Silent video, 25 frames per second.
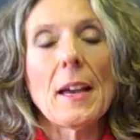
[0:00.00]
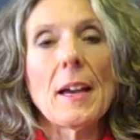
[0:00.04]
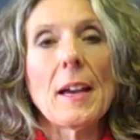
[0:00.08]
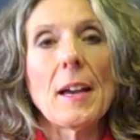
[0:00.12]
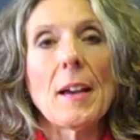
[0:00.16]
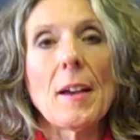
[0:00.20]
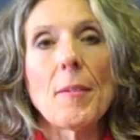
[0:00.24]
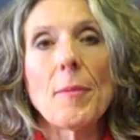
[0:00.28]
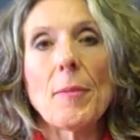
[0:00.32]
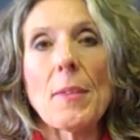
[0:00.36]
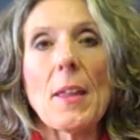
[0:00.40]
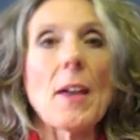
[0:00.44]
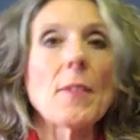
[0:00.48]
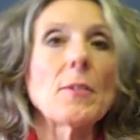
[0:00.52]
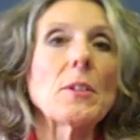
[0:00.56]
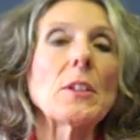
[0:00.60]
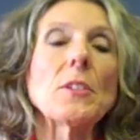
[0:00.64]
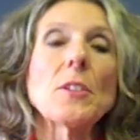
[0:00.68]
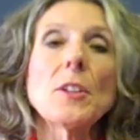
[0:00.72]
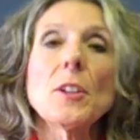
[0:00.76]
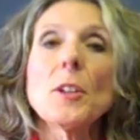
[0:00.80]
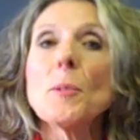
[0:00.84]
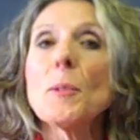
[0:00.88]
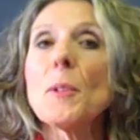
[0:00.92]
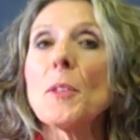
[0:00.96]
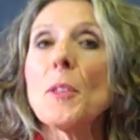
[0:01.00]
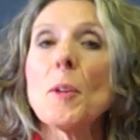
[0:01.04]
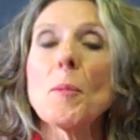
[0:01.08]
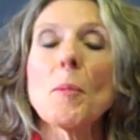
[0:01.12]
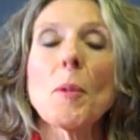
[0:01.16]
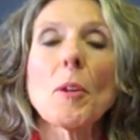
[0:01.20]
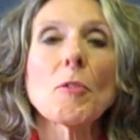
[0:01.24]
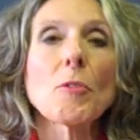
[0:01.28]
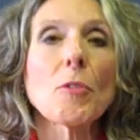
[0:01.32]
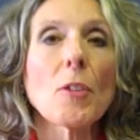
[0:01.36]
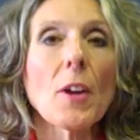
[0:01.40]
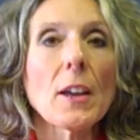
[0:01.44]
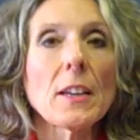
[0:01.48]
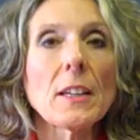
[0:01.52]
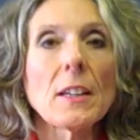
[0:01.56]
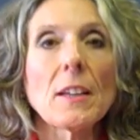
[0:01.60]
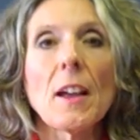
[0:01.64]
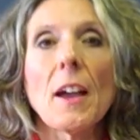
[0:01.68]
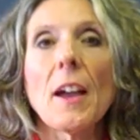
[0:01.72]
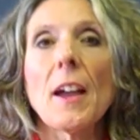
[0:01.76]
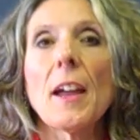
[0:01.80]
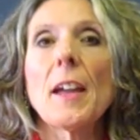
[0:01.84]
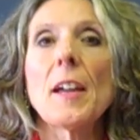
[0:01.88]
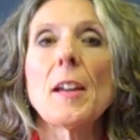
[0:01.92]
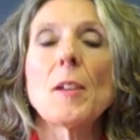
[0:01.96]
um, having dinner with him on Friday
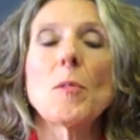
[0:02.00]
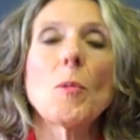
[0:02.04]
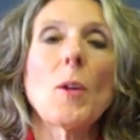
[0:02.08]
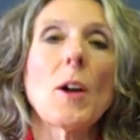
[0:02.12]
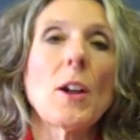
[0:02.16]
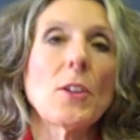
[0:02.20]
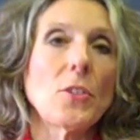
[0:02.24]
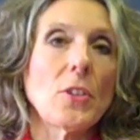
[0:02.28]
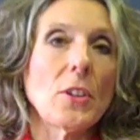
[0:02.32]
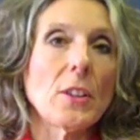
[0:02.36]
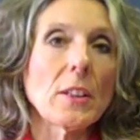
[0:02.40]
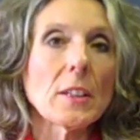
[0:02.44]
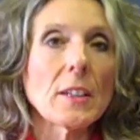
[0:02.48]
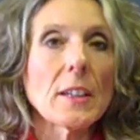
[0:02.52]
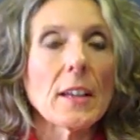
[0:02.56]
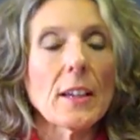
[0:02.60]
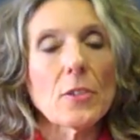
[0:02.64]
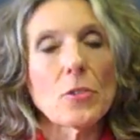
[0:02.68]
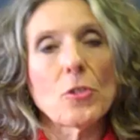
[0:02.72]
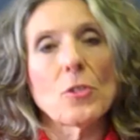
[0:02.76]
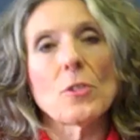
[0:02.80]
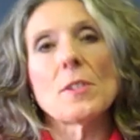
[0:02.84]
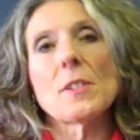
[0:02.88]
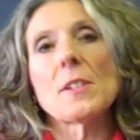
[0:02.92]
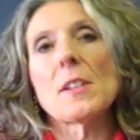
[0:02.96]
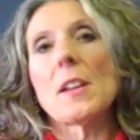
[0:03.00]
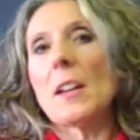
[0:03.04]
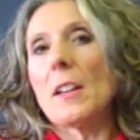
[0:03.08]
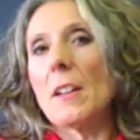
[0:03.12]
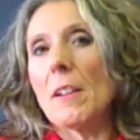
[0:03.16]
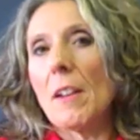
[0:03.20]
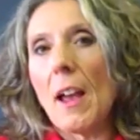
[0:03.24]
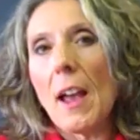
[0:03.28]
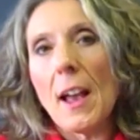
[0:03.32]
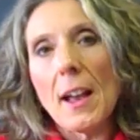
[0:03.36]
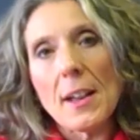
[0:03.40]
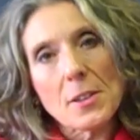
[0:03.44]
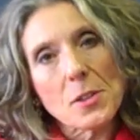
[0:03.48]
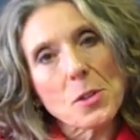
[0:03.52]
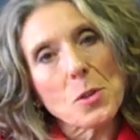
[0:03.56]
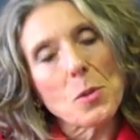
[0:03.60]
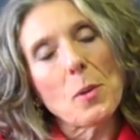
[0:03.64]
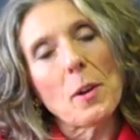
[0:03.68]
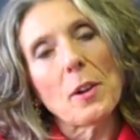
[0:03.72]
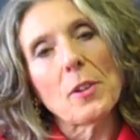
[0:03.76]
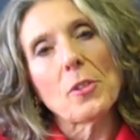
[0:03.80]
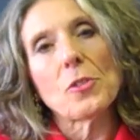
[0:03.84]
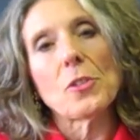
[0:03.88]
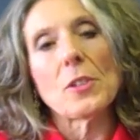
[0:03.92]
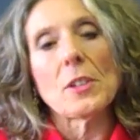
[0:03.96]
night, watching the lectures, getting to
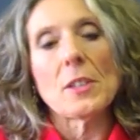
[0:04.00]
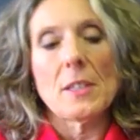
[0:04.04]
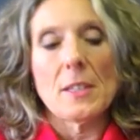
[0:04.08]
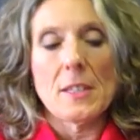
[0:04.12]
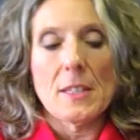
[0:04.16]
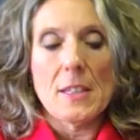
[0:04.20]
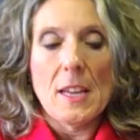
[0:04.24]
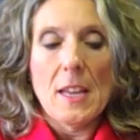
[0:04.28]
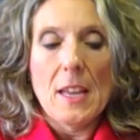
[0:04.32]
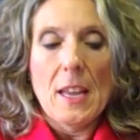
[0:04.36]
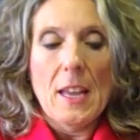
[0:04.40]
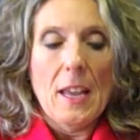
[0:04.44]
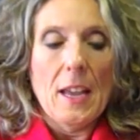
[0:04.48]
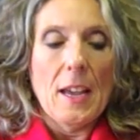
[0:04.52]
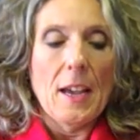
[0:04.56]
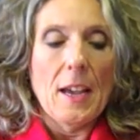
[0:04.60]
ask questions.